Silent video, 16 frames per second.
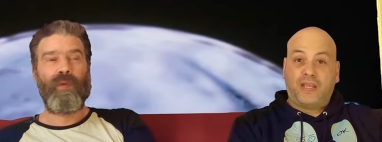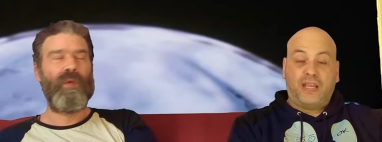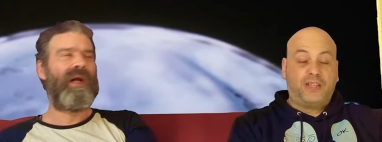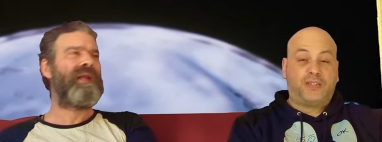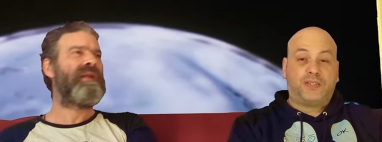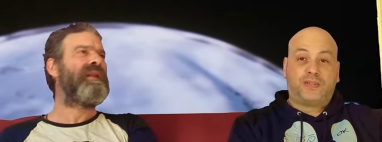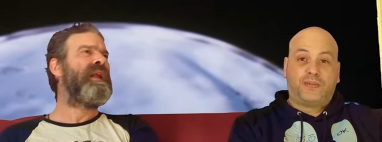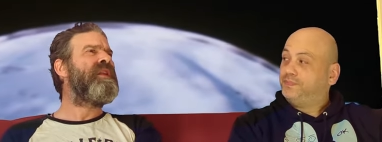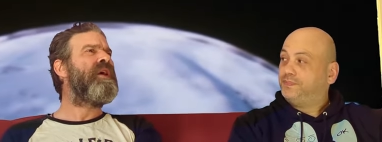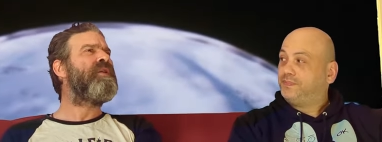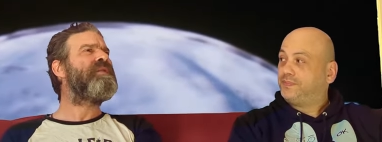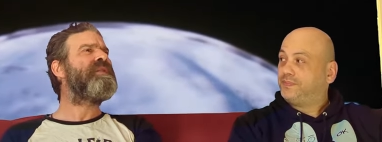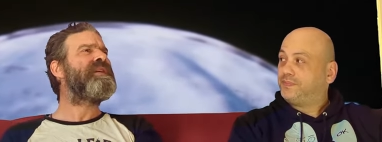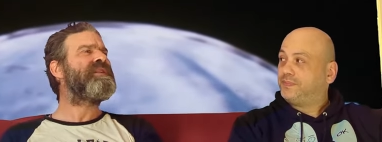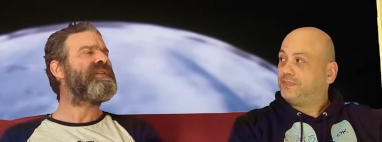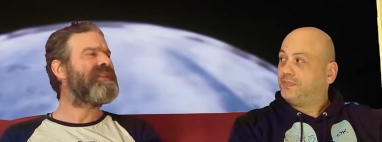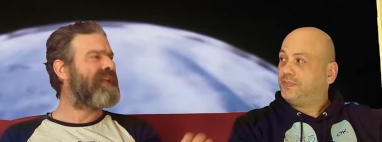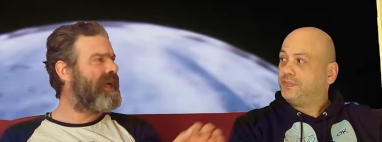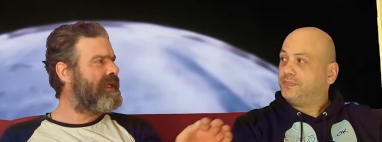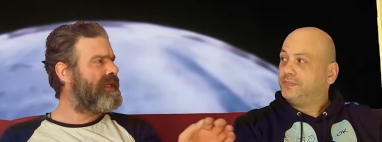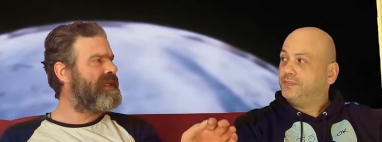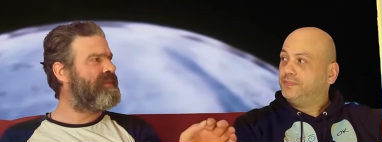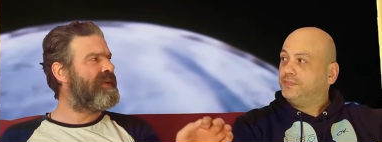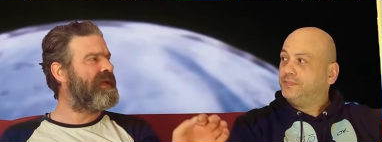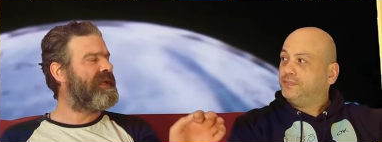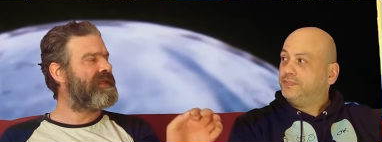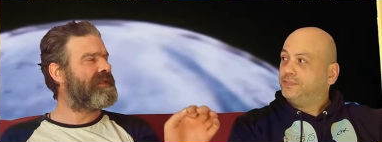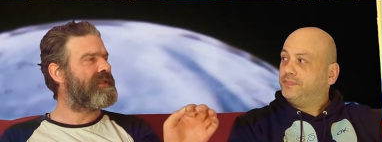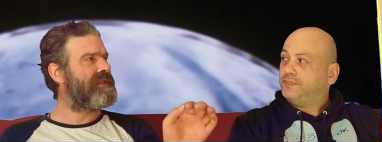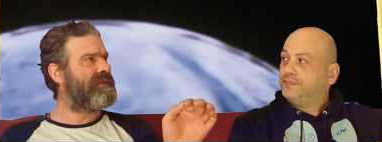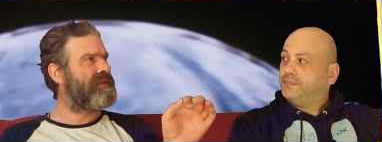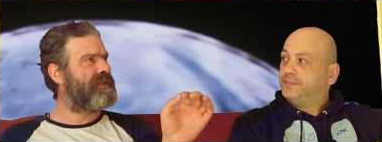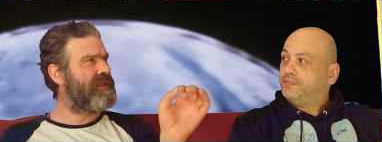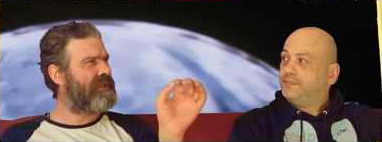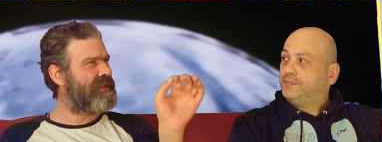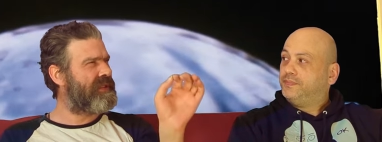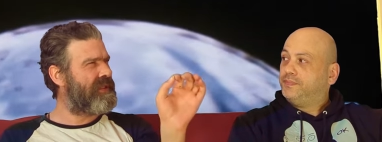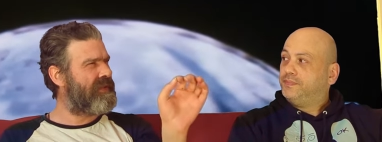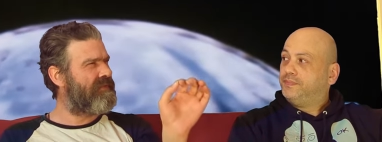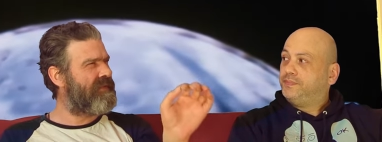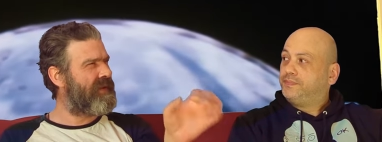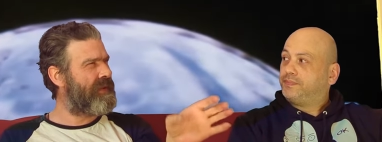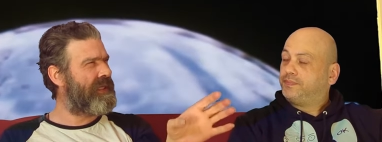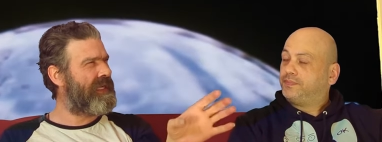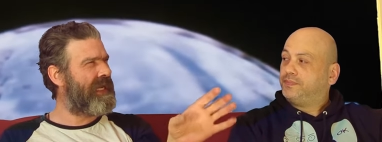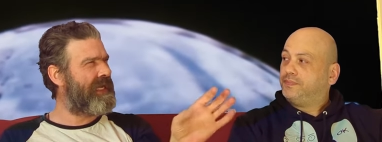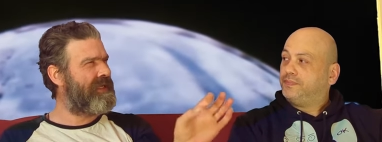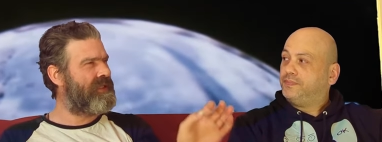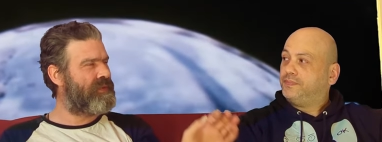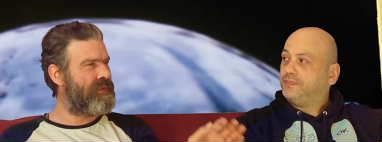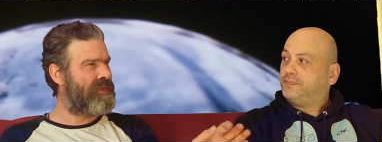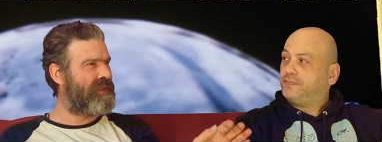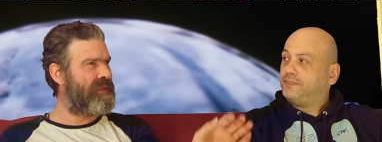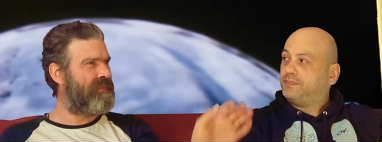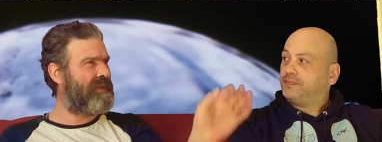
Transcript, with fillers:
Speaker 1: Well, no, there's a tiny bit just at the very end with the